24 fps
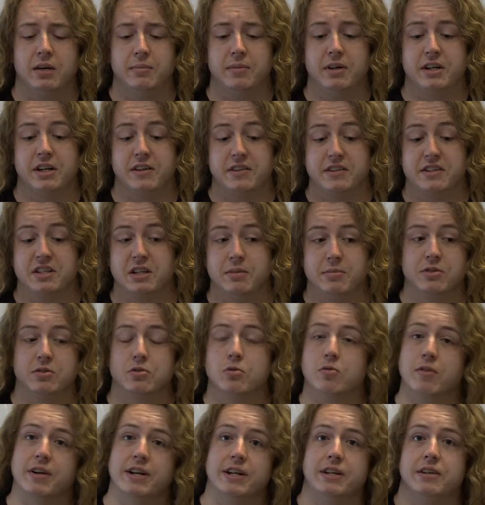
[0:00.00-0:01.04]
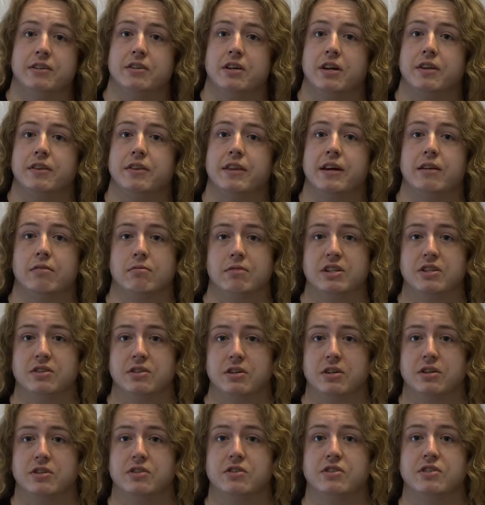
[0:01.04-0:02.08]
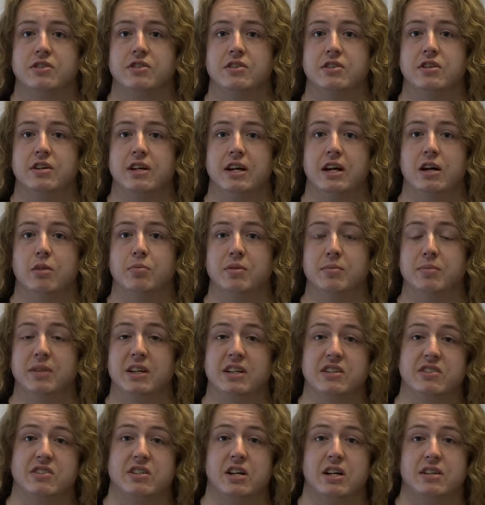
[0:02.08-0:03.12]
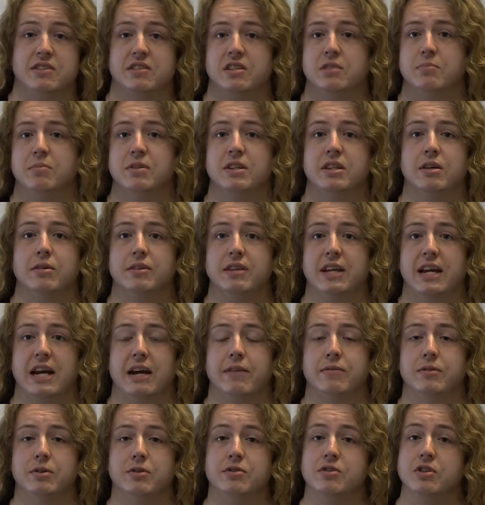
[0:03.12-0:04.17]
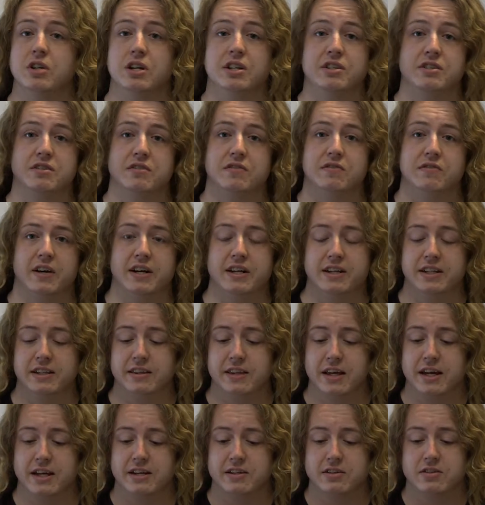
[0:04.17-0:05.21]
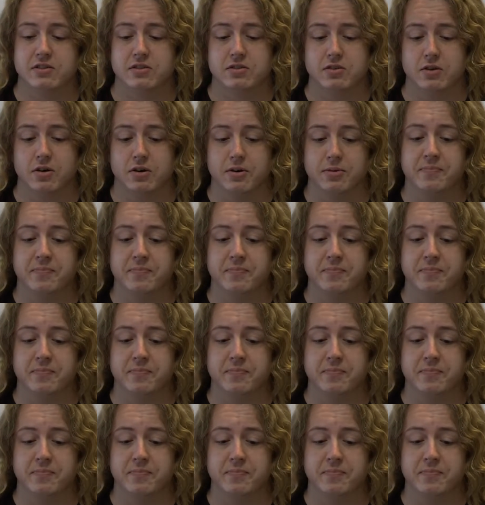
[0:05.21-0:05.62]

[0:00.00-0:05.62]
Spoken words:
Another team has already done that research to help them get started, but they have no chance of finding that. So